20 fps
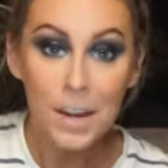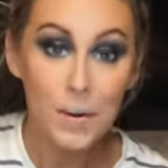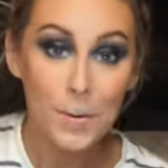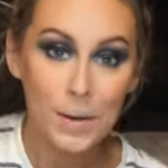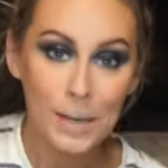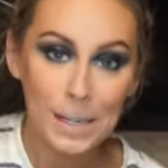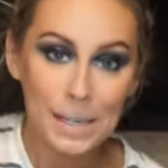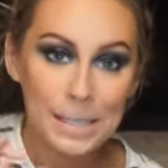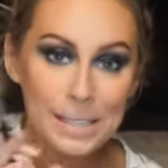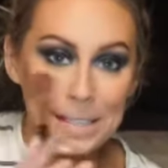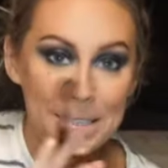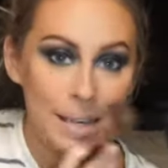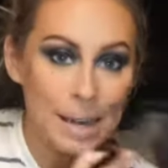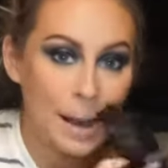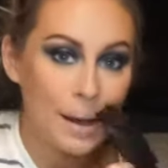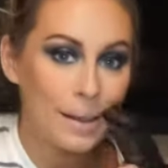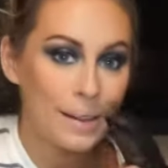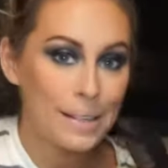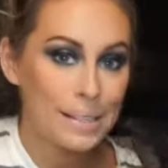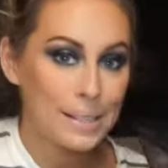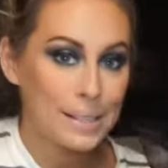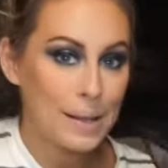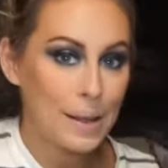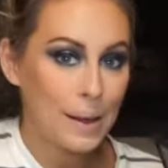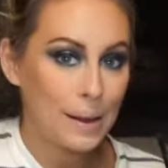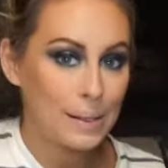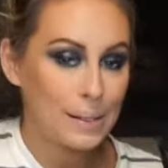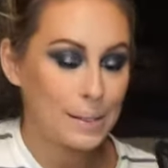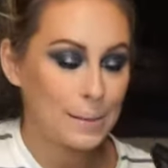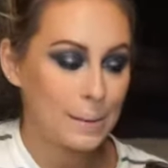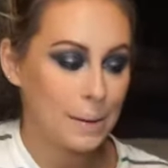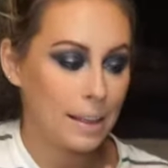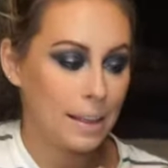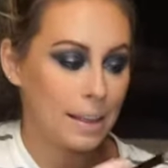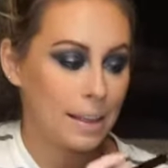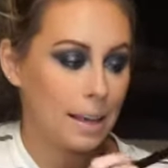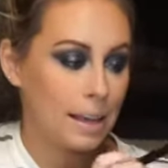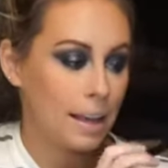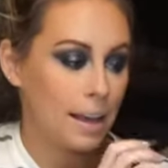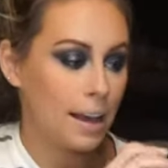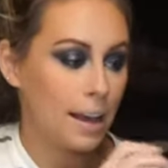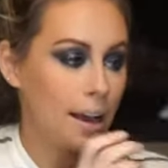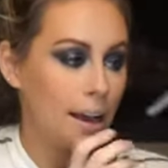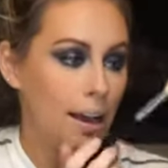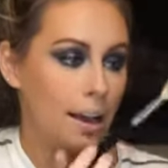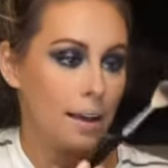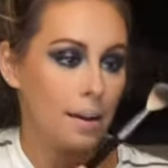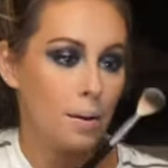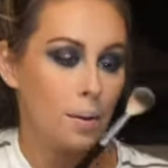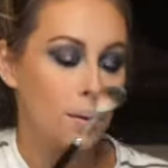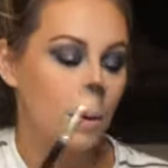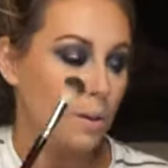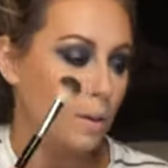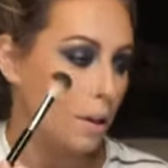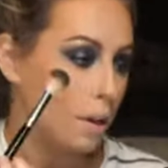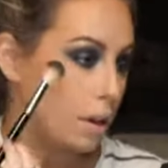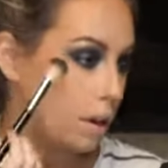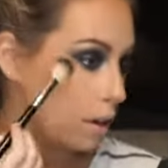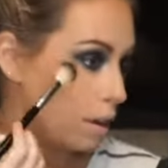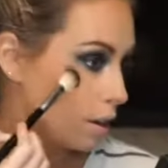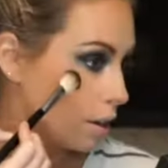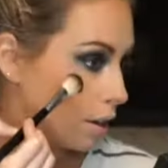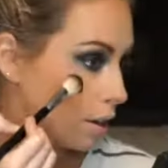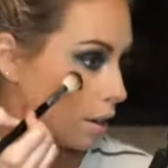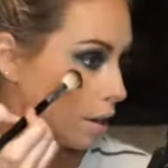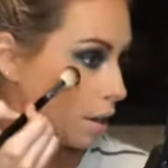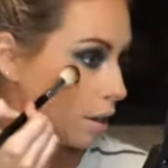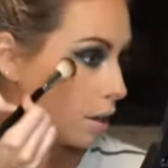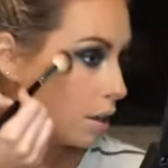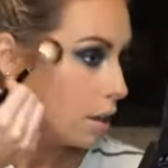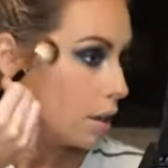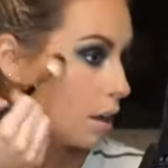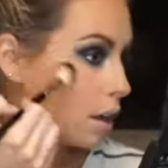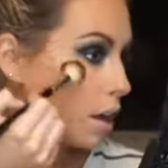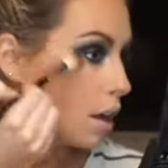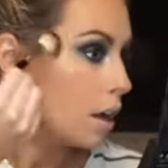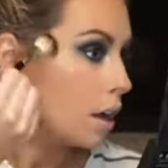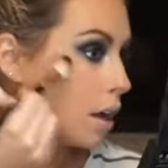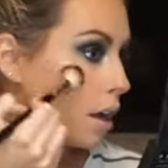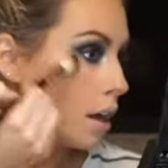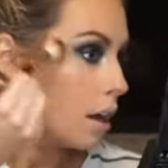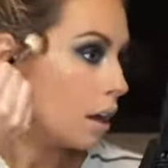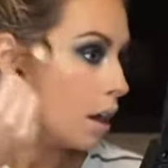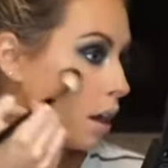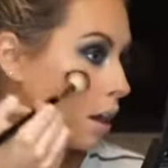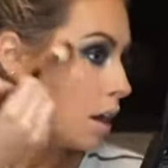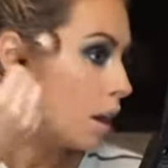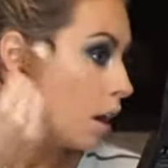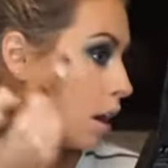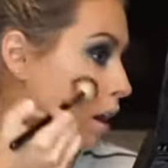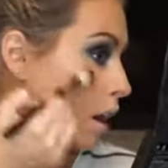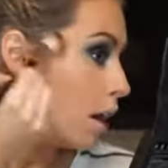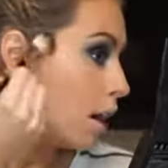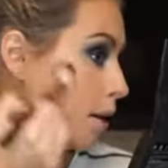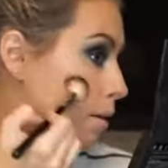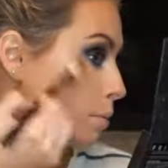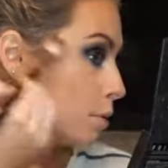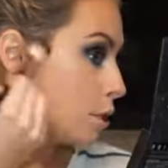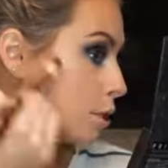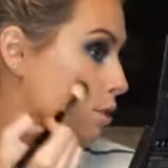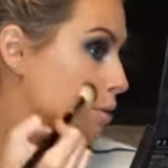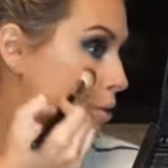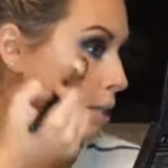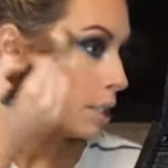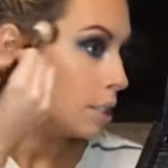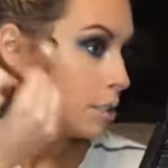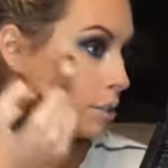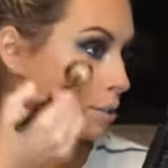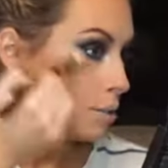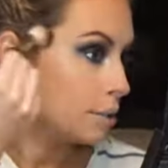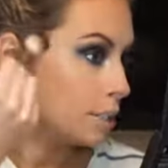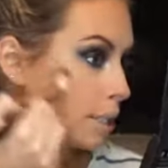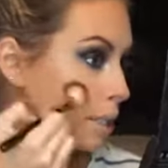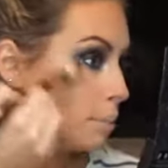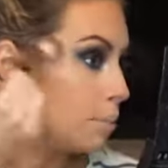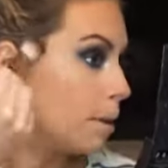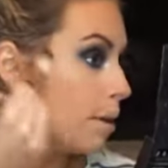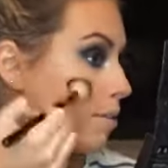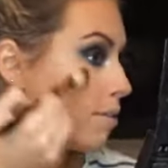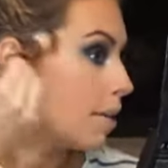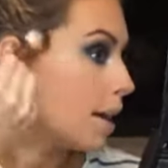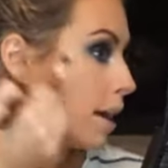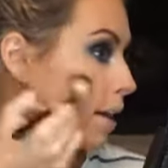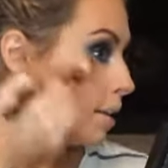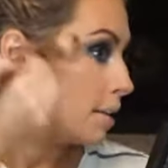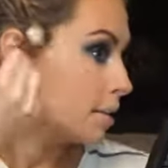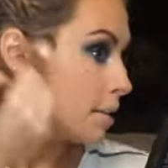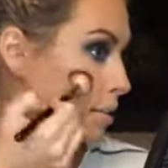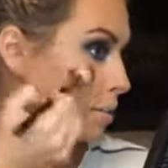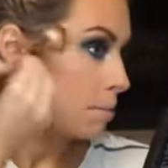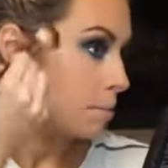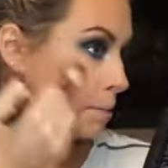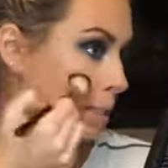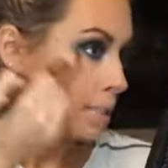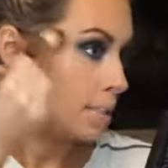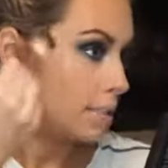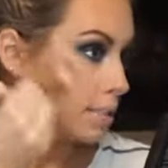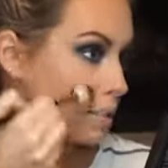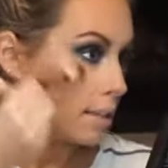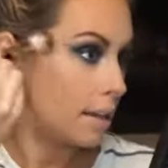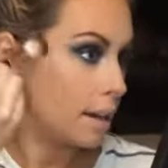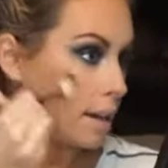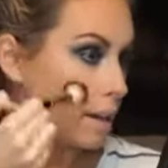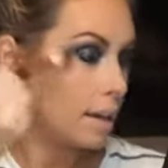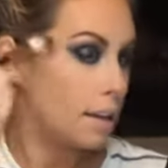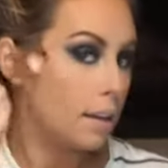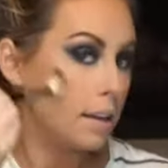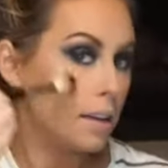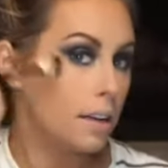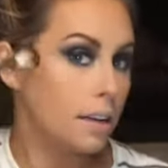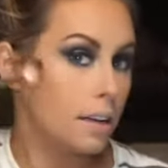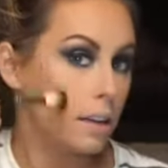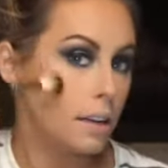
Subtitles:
we're gonna see how this looks with the whole look, and I'm just going to really buff that into my skin.